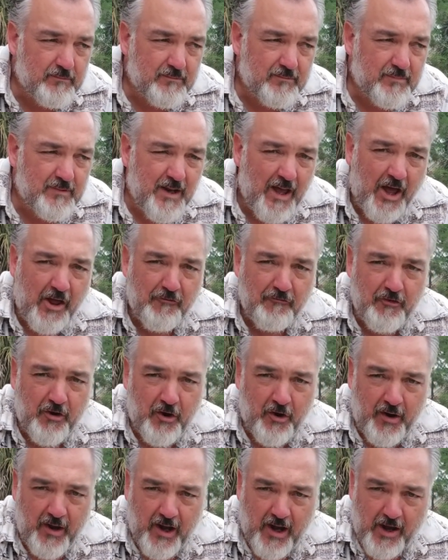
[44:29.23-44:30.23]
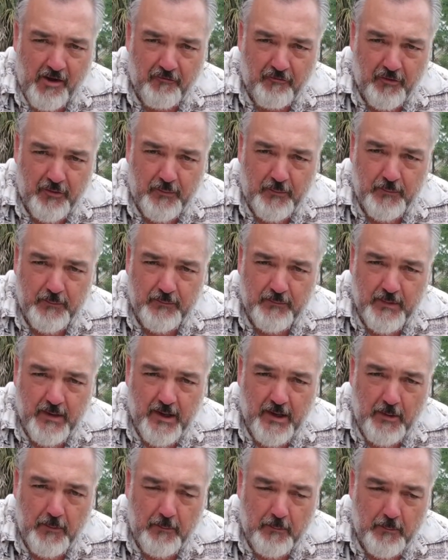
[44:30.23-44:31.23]
not very often,
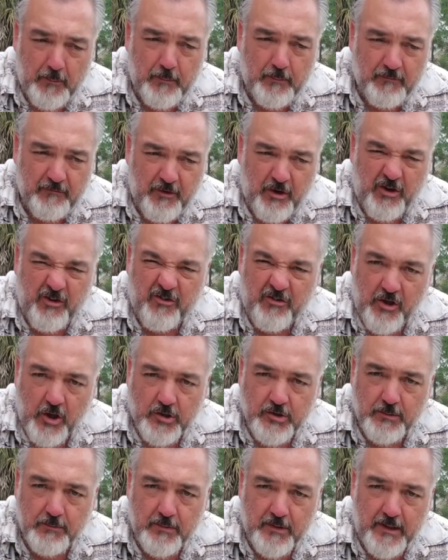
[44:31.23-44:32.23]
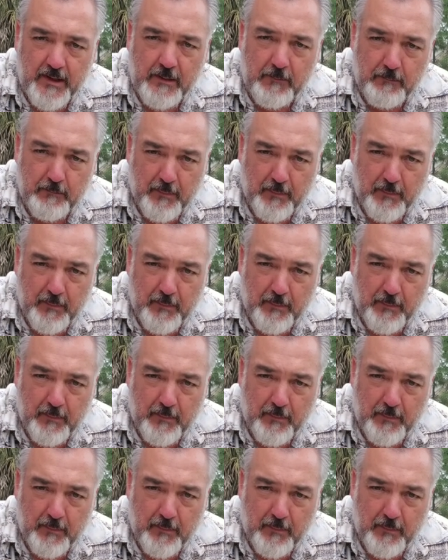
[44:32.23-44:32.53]
very seldomly,